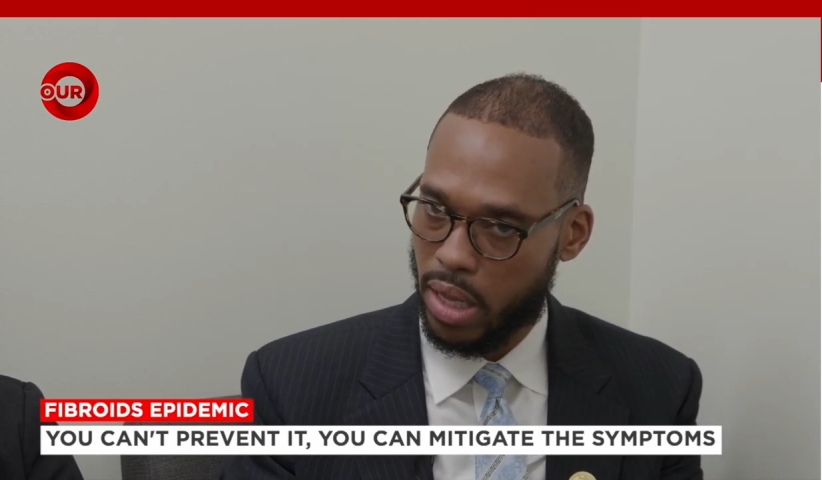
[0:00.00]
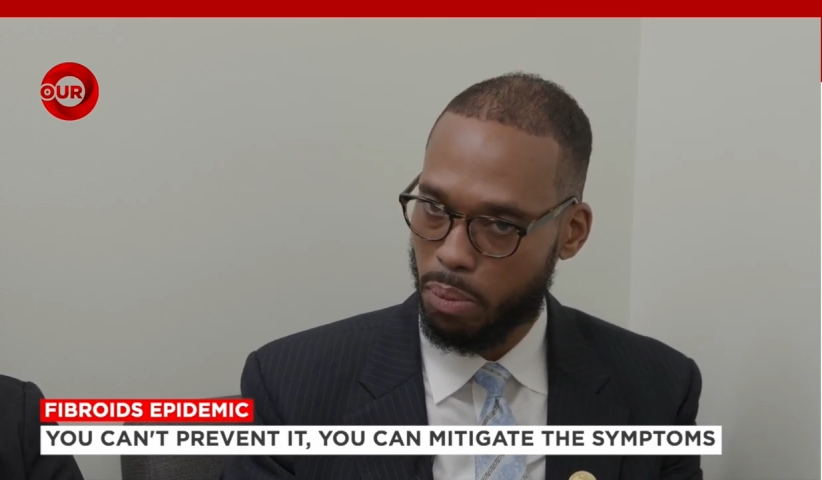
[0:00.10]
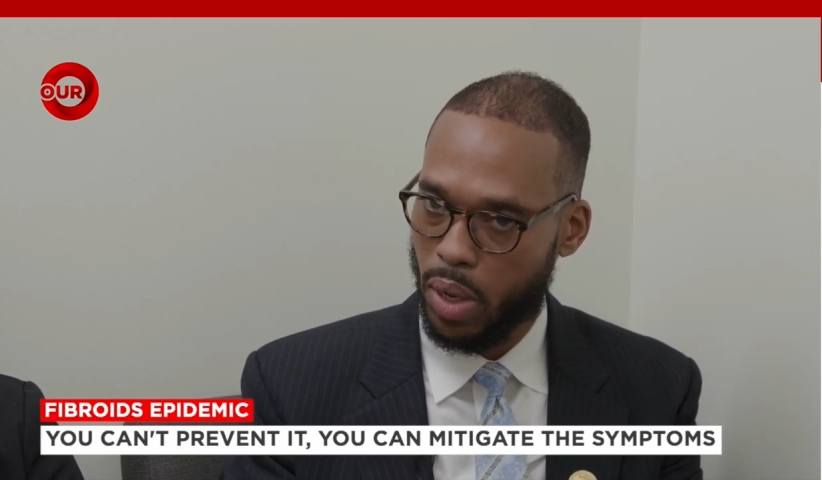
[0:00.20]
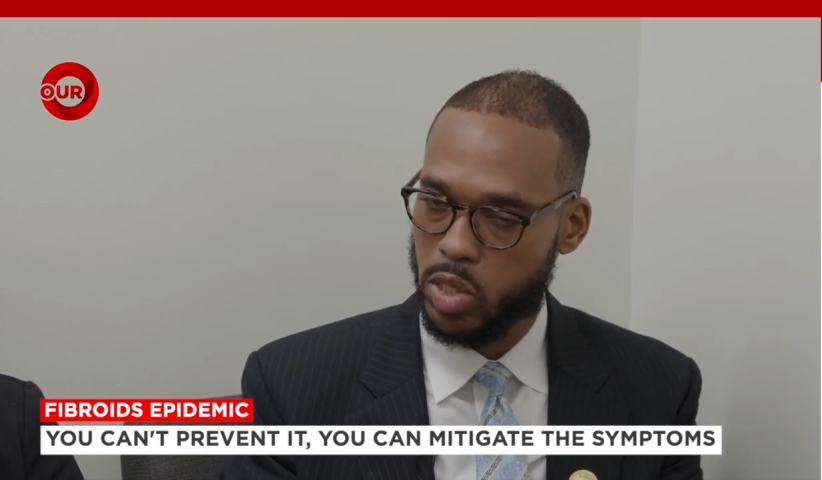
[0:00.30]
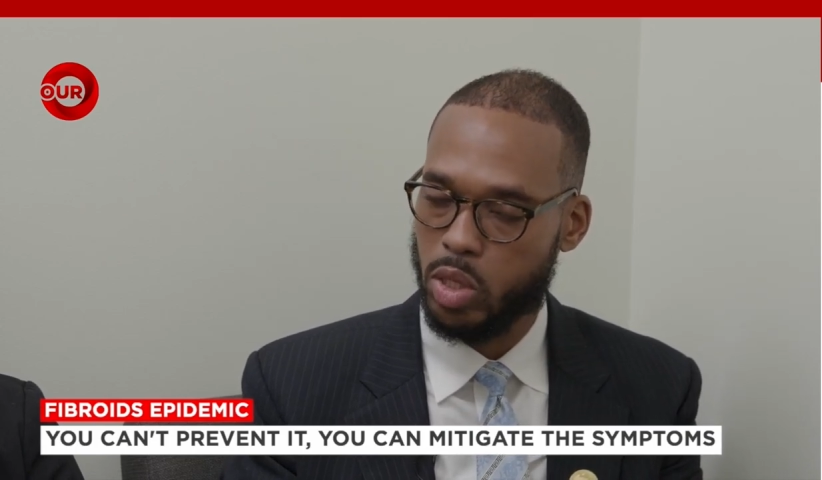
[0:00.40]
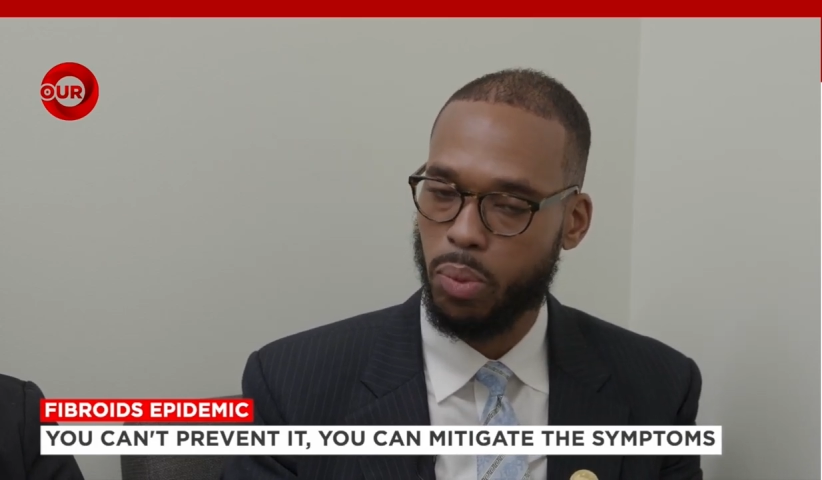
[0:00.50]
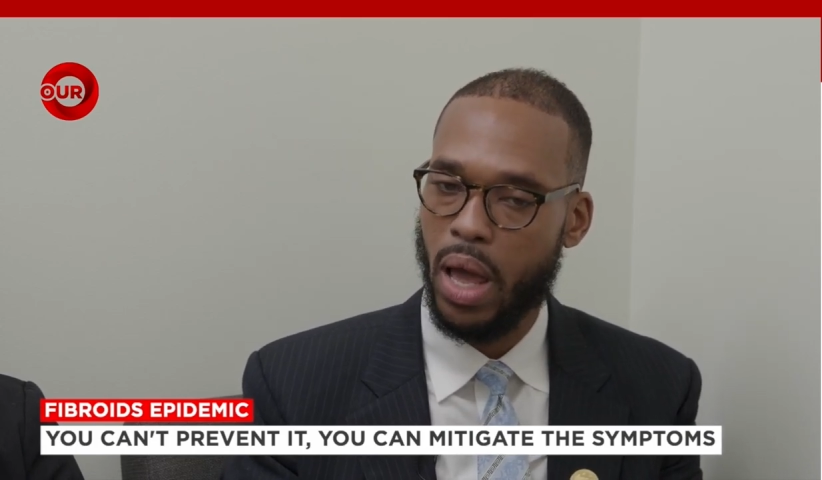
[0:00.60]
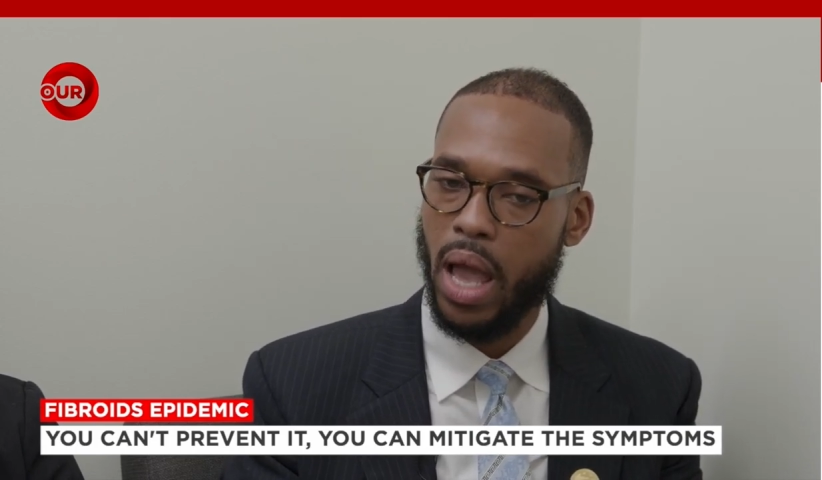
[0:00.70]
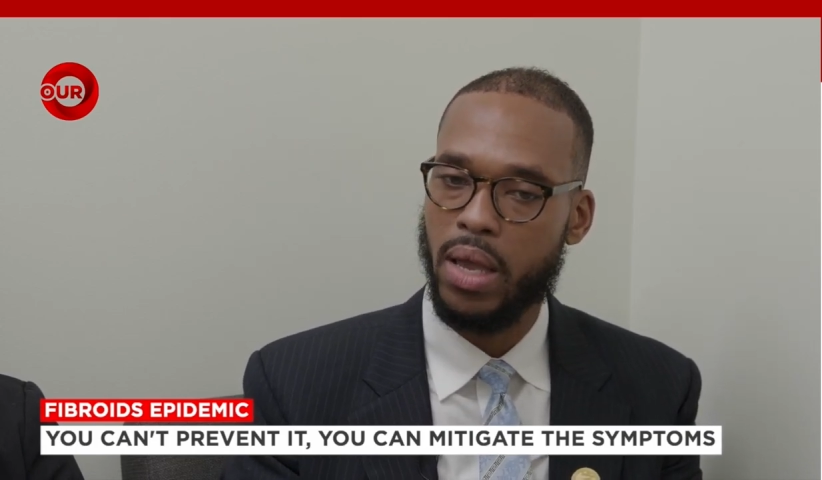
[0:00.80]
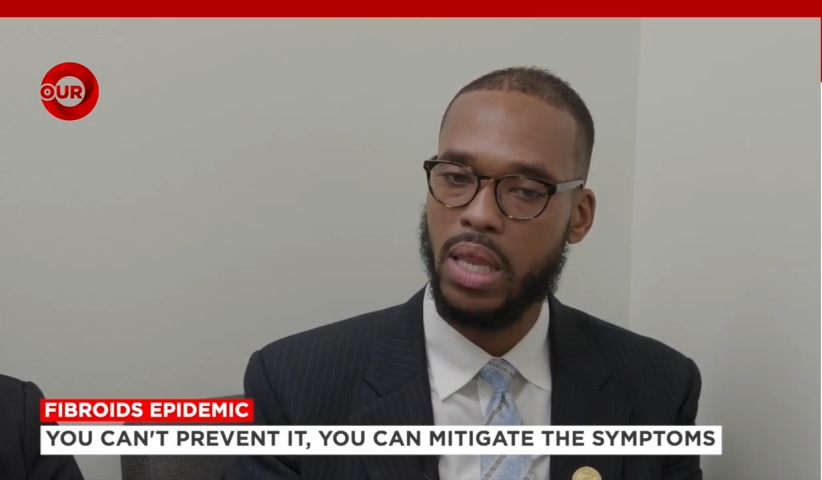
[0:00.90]
that blood
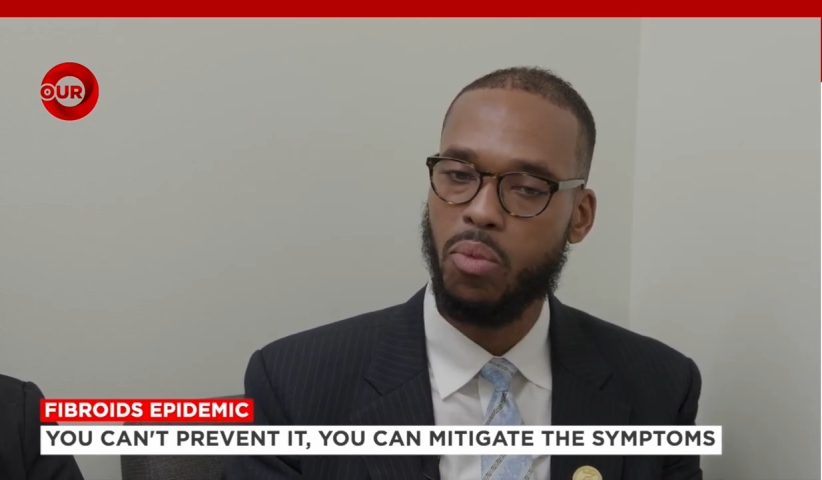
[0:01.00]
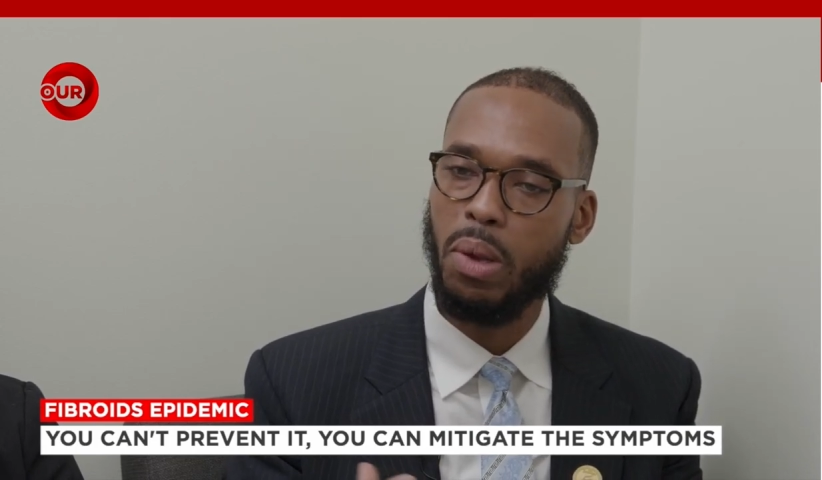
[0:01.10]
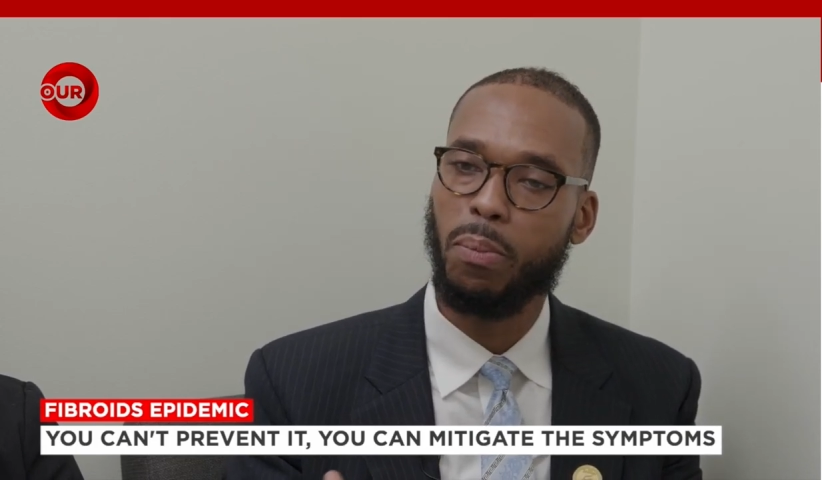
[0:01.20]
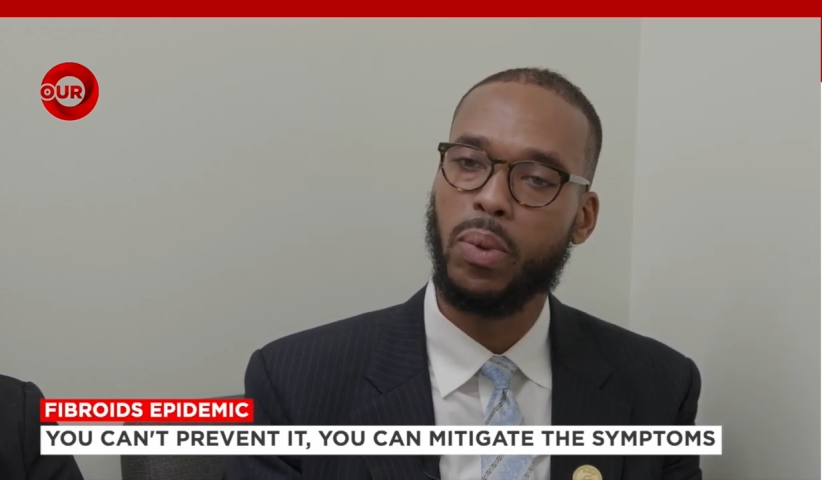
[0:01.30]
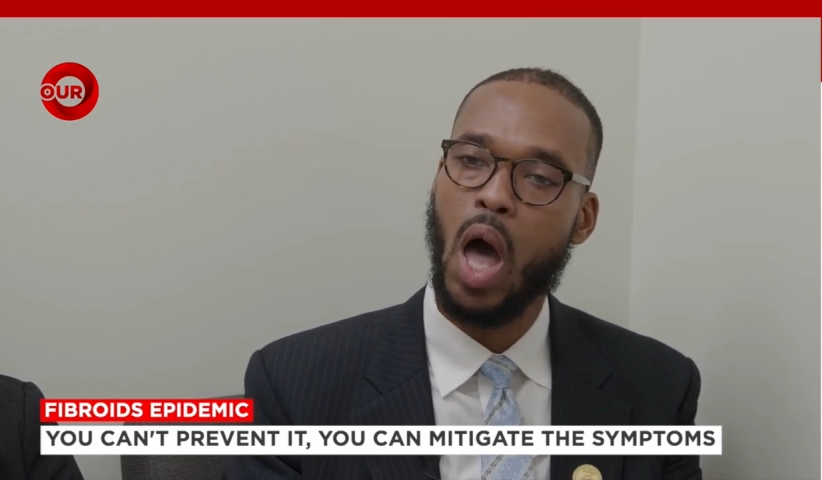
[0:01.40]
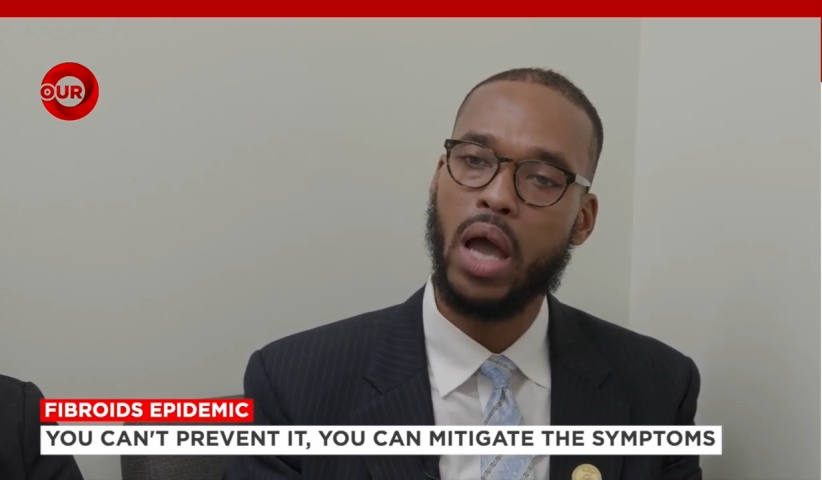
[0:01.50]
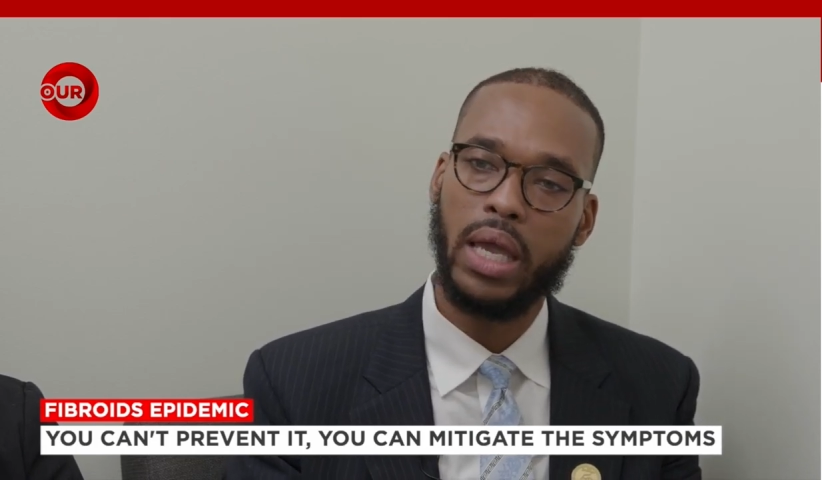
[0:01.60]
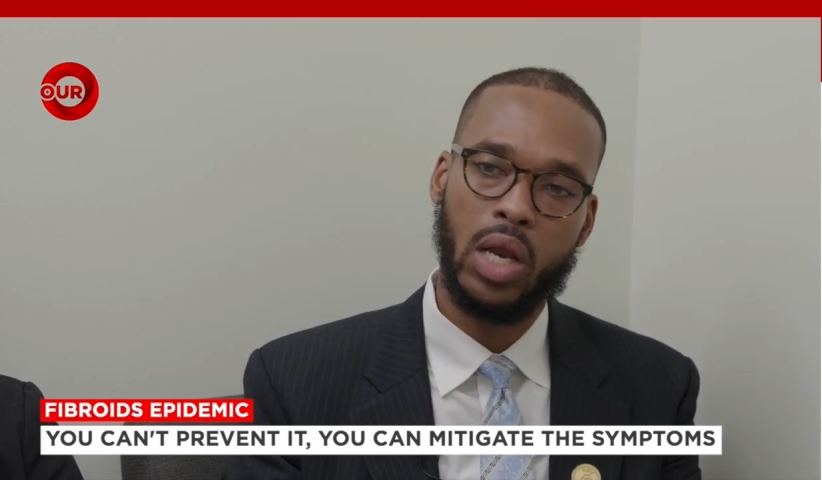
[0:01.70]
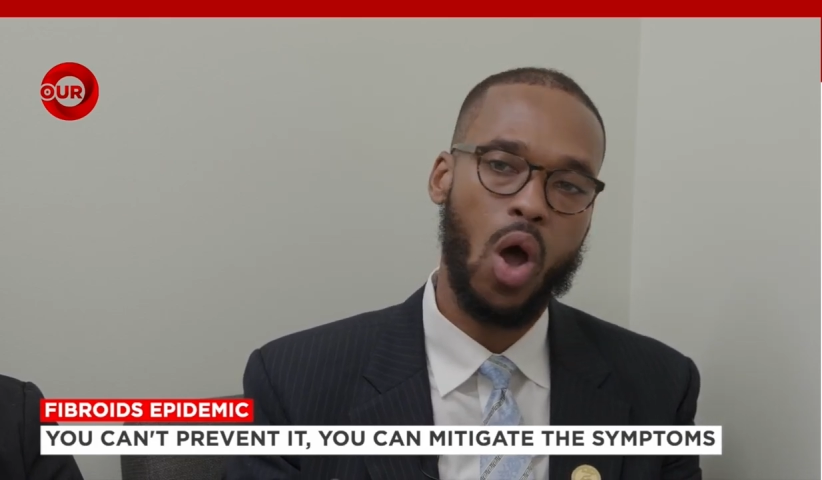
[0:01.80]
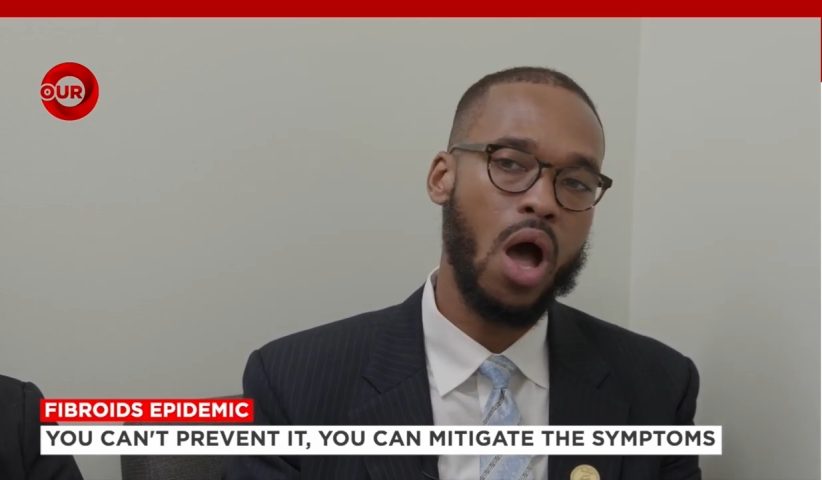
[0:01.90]
supply and then we
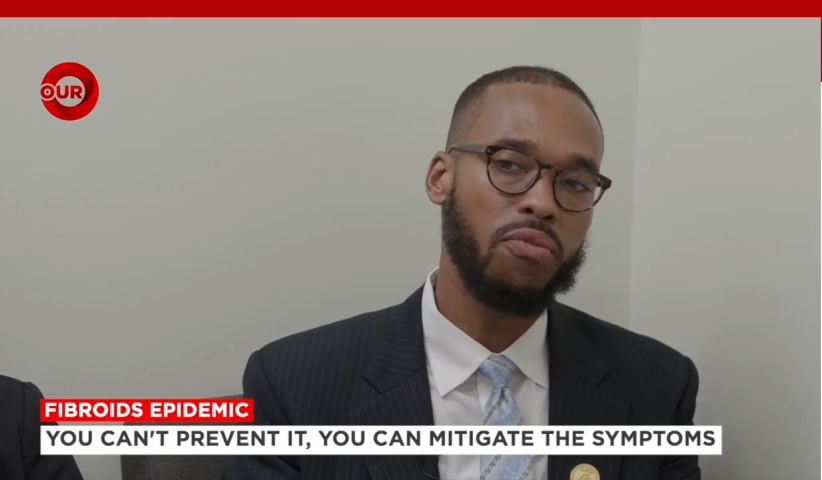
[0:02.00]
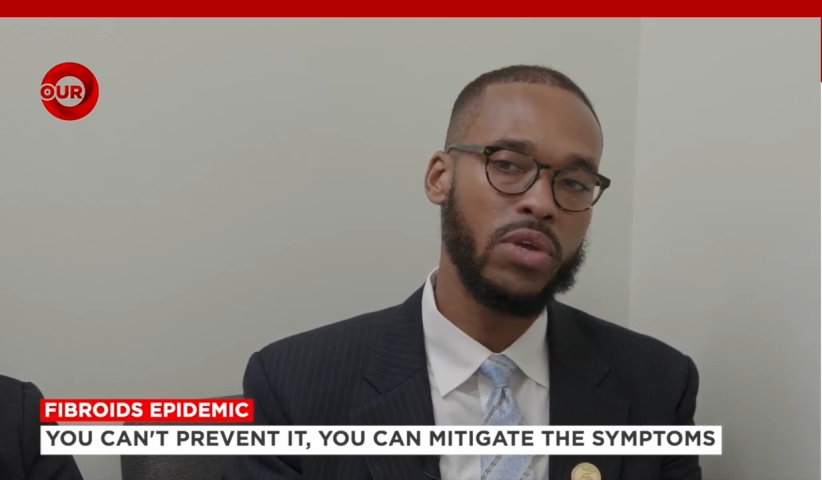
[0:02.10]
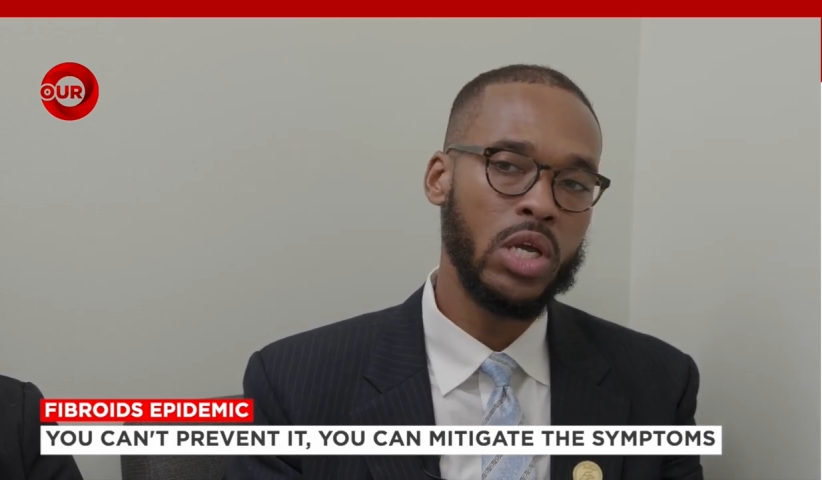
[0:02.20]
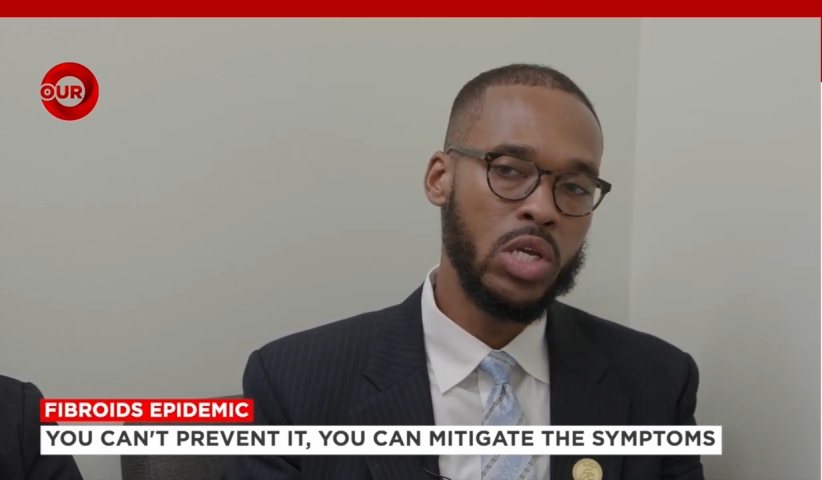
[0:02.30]
block it off